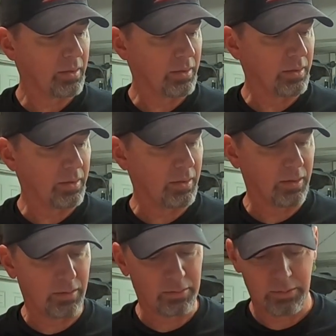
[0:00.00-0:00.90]

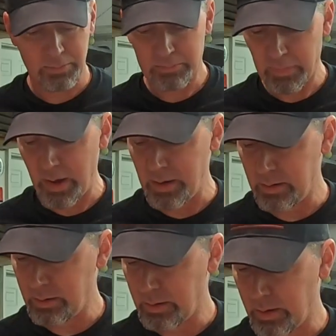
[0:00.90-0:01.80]

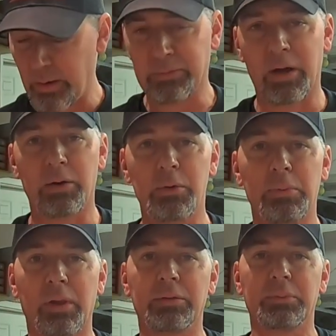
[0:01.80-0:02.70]
but I've got a
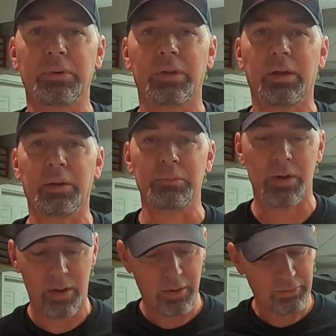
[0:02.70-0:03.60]
replacement cam
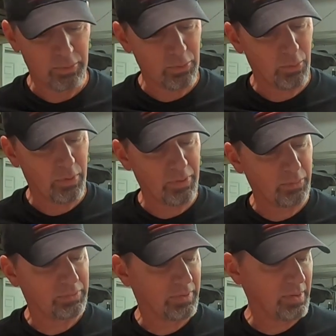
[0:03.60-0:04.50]
for the one that
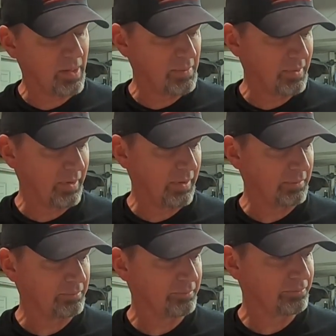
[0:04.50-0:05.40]
was delaminating.